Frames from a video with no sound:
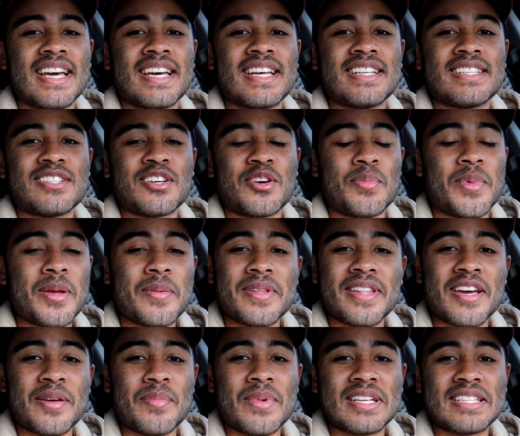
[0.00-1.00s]
So maybe
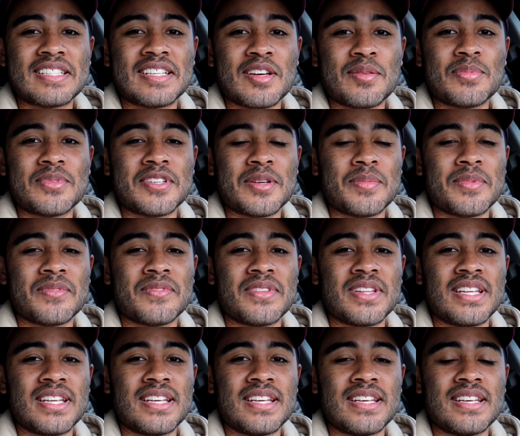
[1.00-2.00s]
that messed up some of
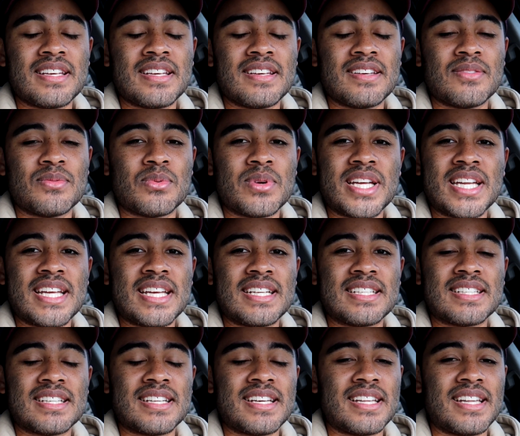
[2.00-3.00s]
the
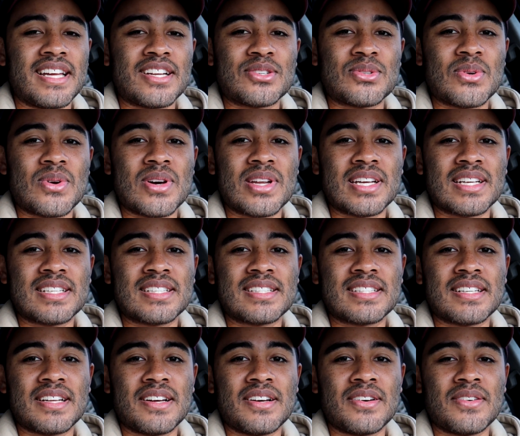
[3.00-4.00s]
readings in the
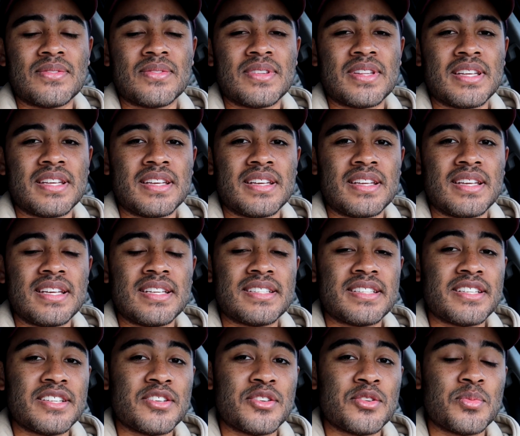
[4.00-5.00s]
electronics of the
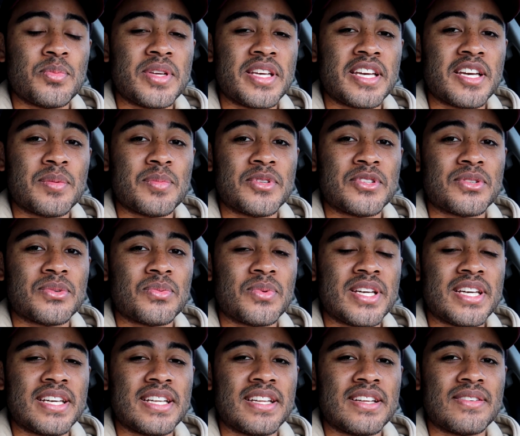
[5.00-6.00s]
ECU, being able to
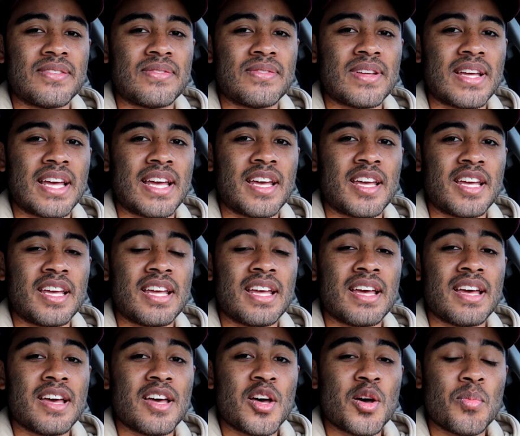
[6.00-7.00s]
read if a
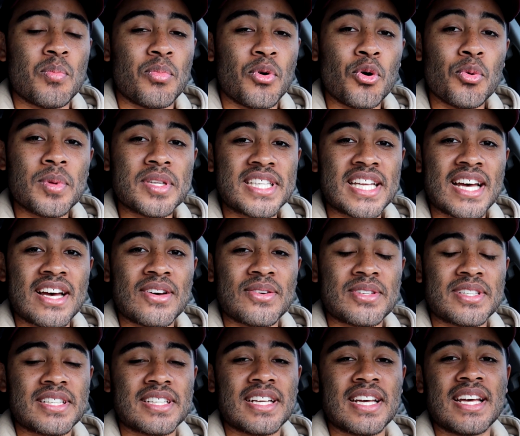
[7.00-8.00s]
bulb is
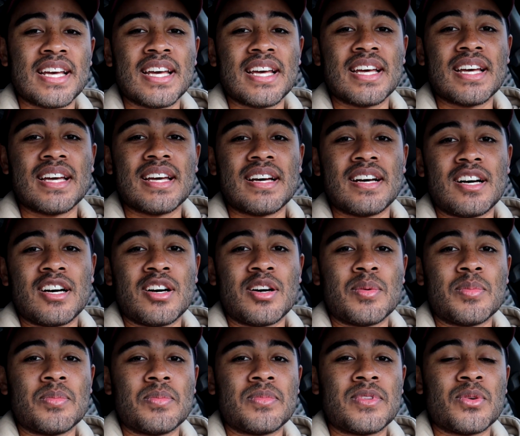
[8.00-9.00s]
out.
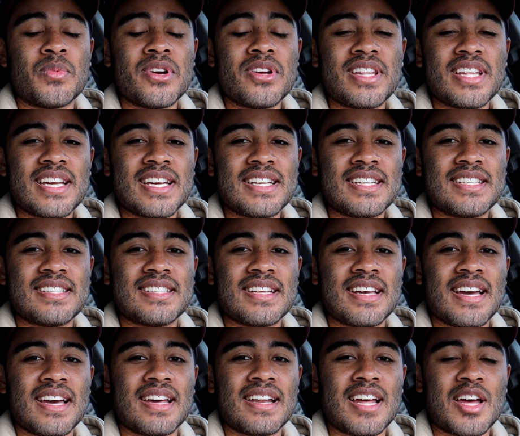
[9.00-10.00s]
The weird thing is
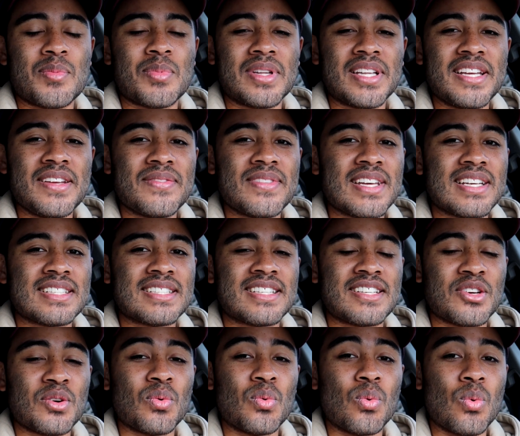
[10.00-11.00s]
that I believe they
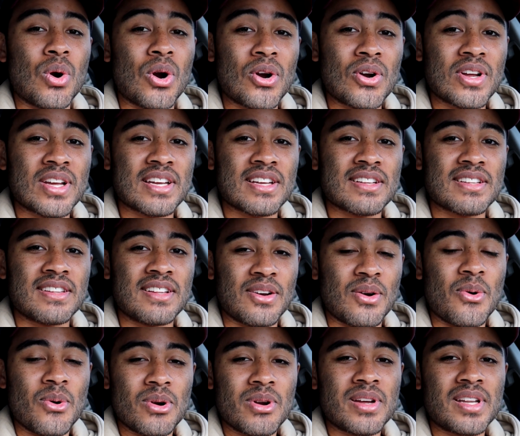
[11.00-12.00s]
still work, the
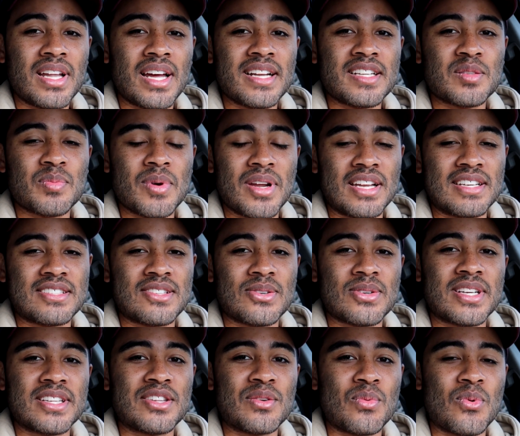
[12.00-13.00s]
cornering lights, but I still get the